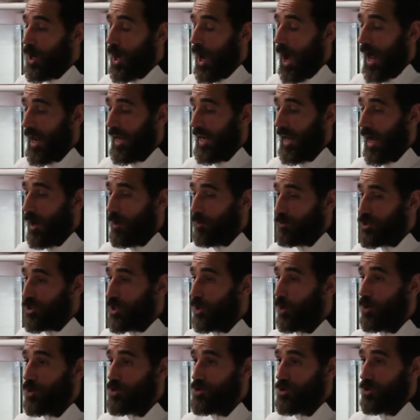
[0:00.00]
allow
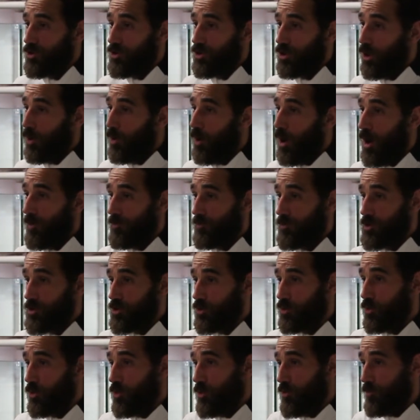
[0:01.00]
children to go after
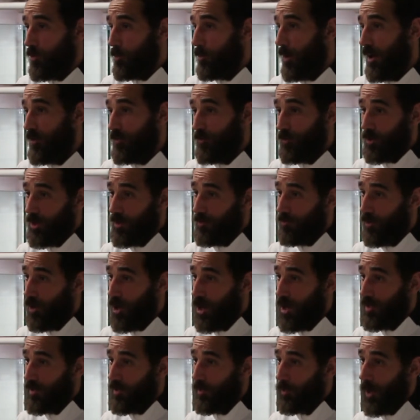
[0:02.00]
school from like
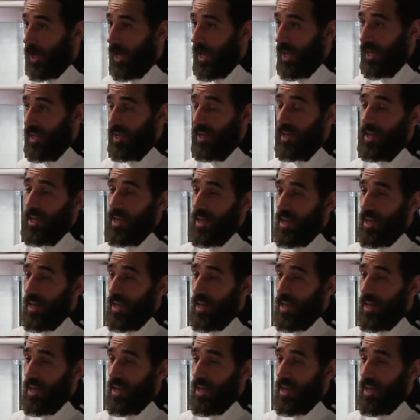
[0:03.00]
3.30 to 8,